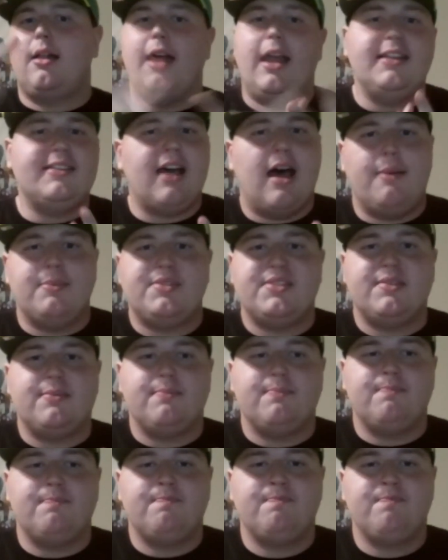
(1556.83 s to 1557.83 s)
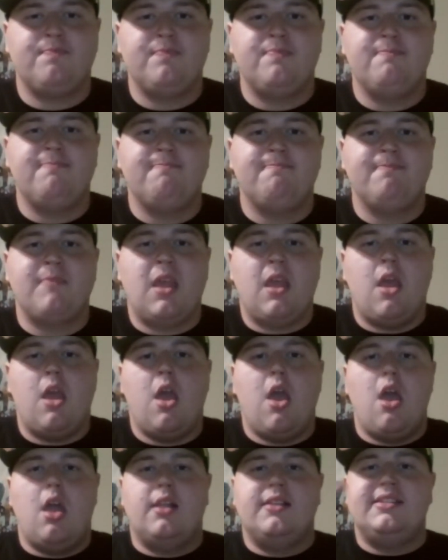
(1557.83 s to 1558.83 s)
Klay Thompson,
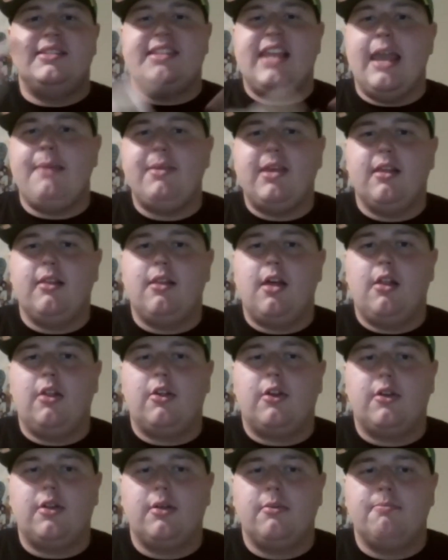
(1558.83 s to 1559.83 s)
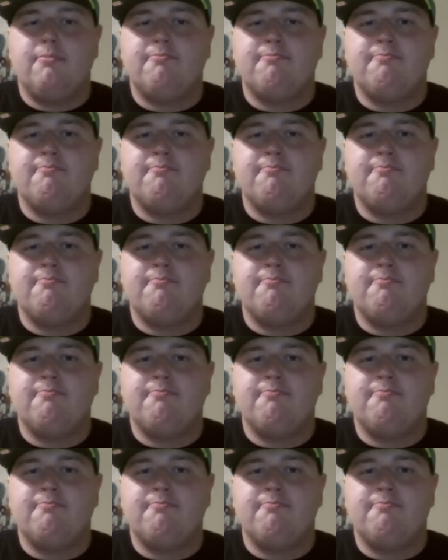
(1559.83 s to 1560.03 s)
Damian Lillard,